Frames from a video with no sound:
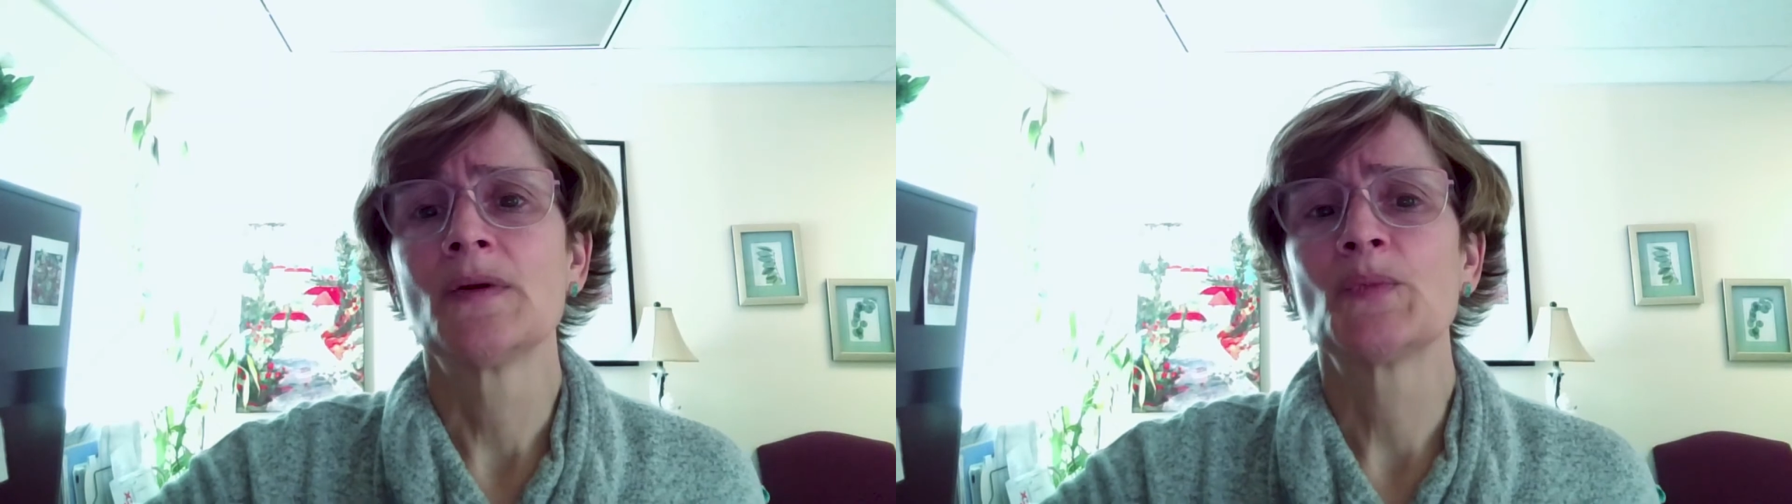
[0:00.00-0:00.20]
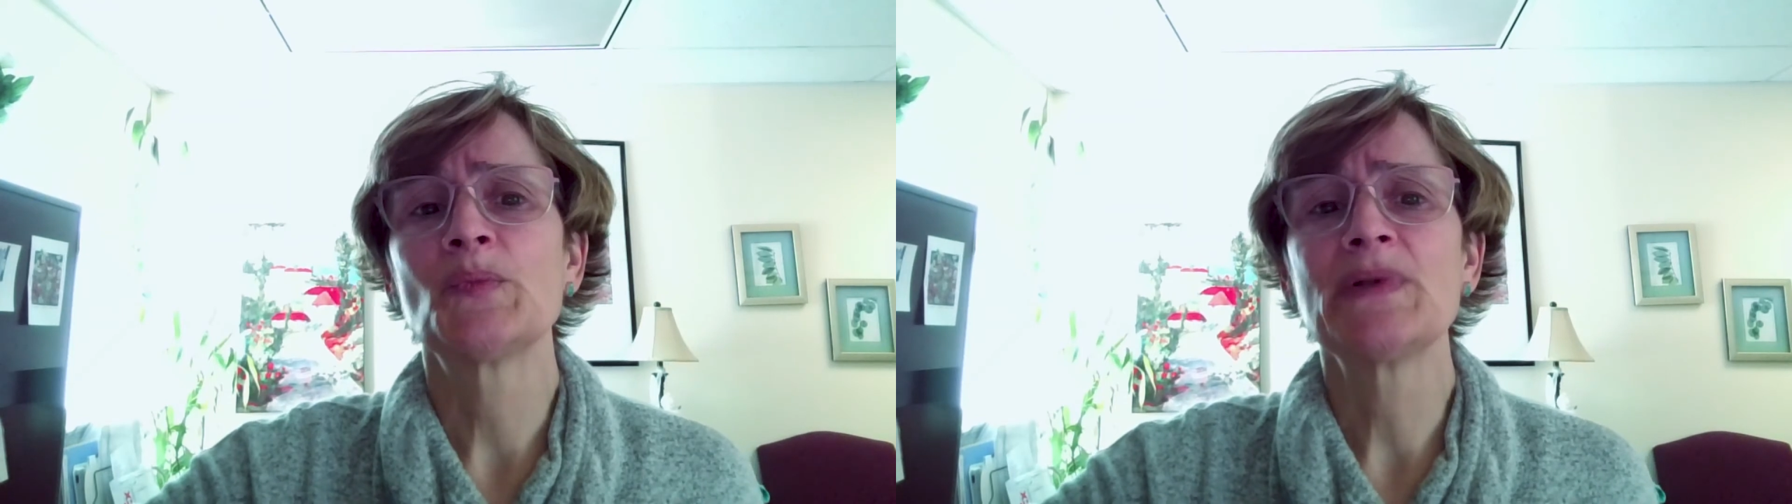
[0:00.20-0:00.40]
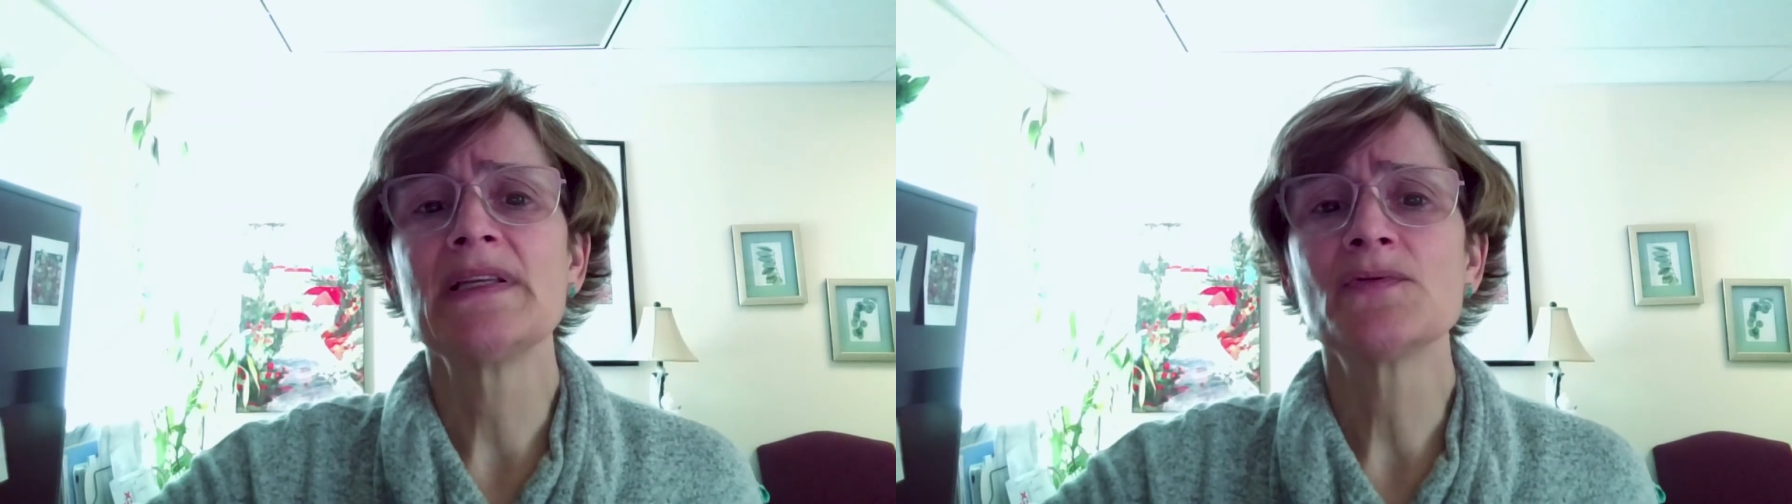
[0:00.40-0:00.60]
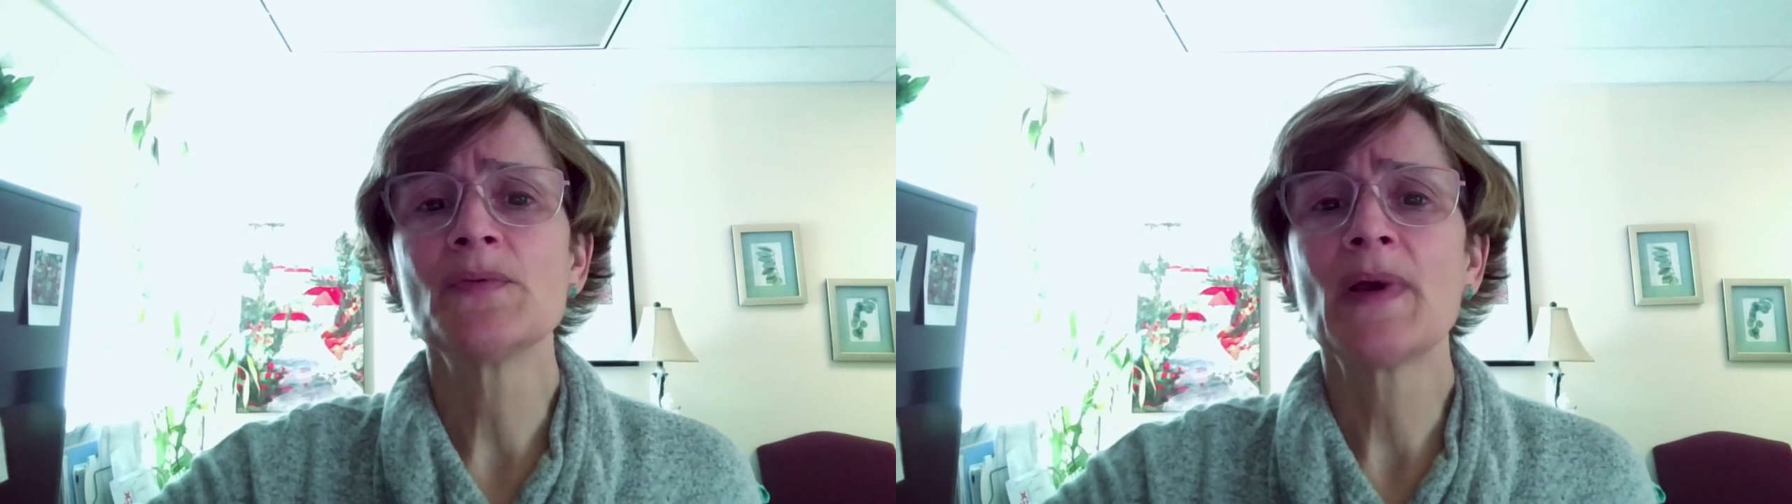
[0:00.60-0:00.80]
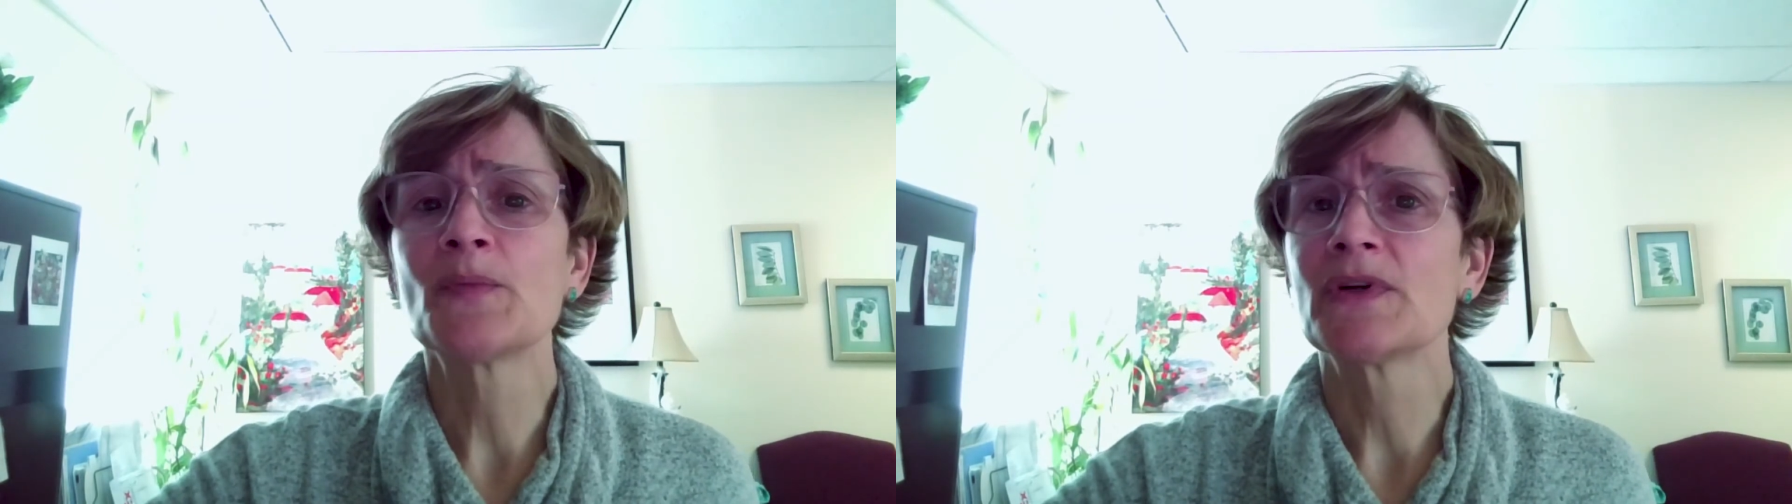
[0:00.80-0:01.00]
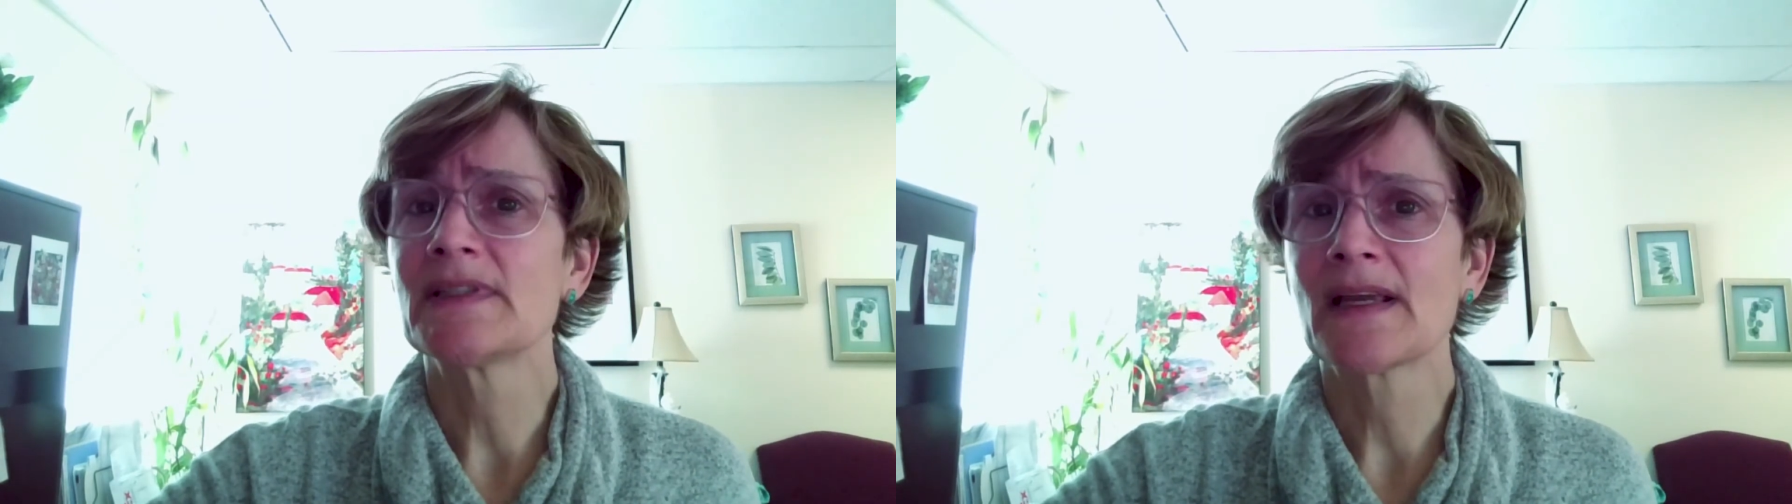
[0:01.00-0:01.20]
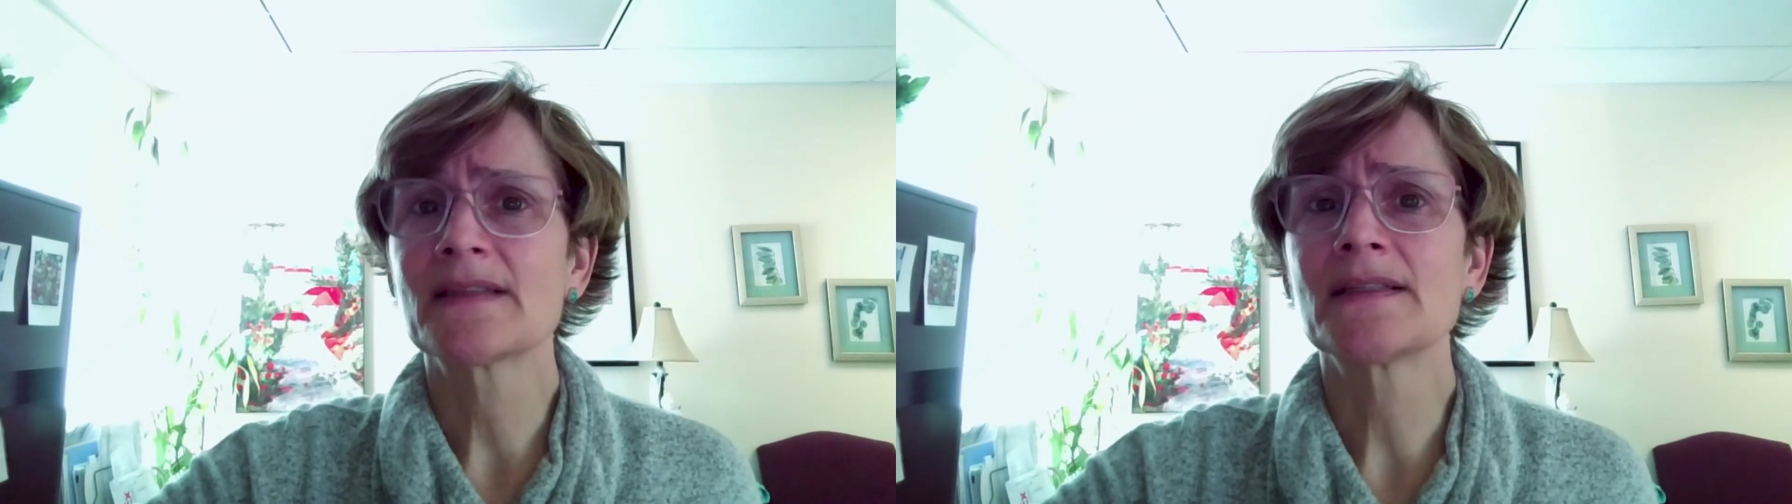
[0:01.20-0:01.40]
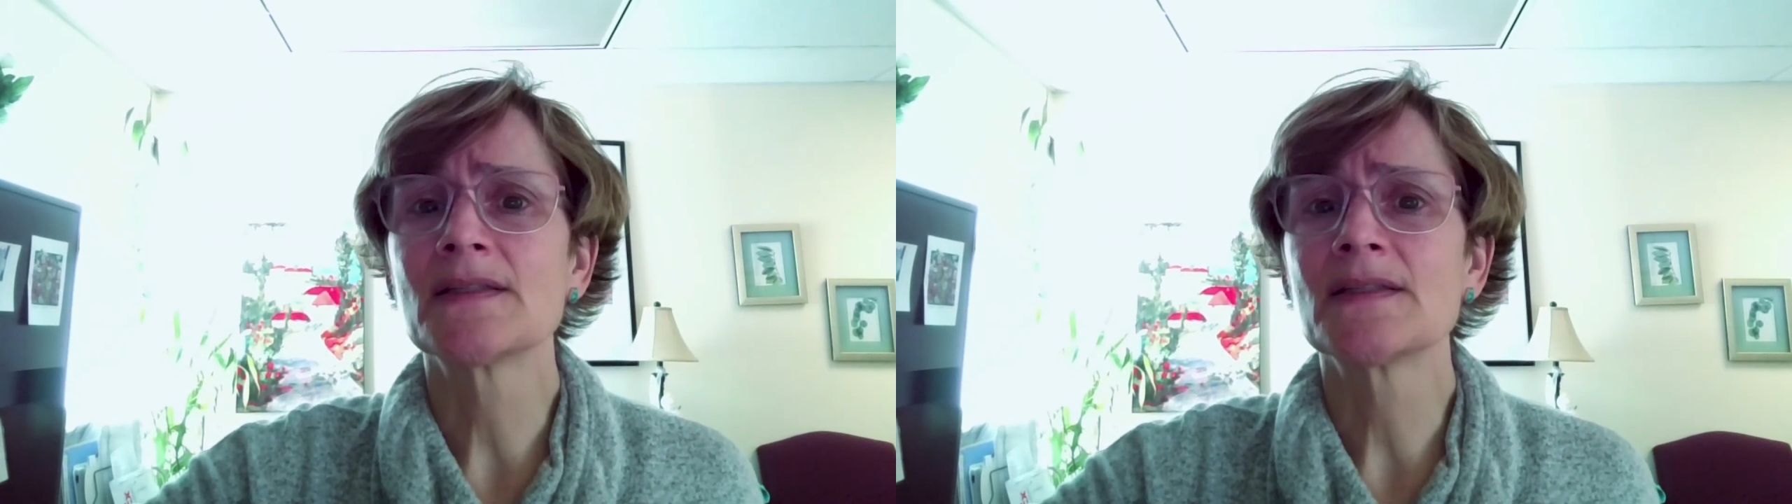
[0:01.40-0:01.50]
But please remember, a test